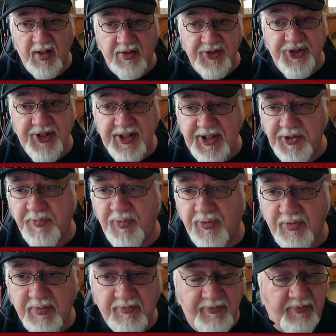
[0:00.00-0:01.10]
deep.
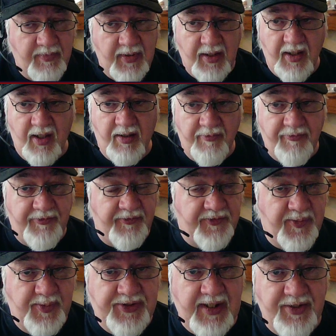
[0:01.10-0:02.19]

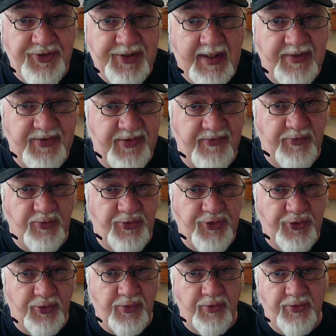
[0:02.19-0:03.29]
50% chance of your
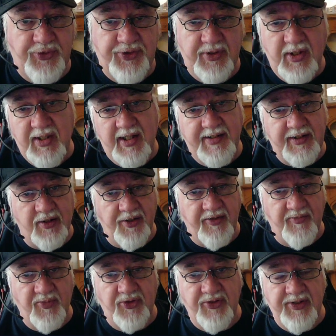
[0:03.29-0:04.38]
torch, any kind
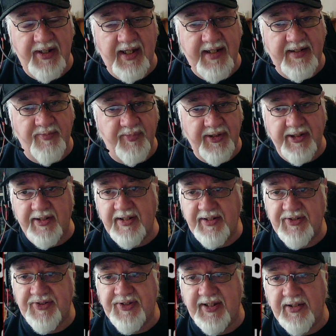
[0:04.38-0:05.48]
of mundane, being
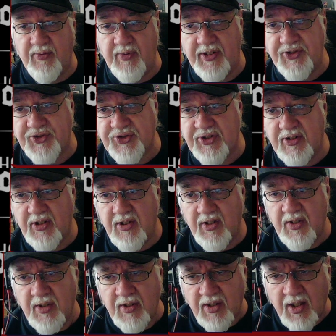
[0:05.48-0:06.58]
extinguished.
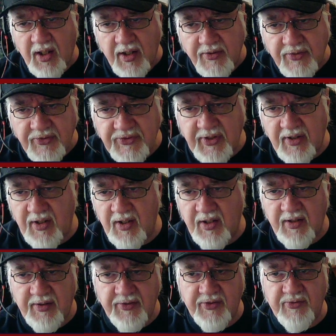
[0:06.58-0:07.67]
And
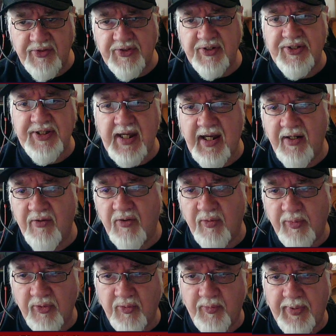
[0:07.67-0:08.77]
there is a
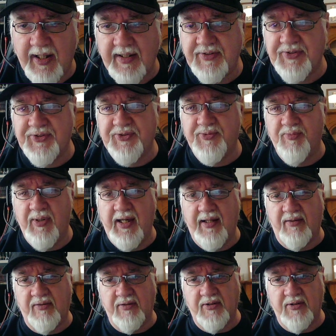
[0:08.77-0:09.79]
terrible bad smell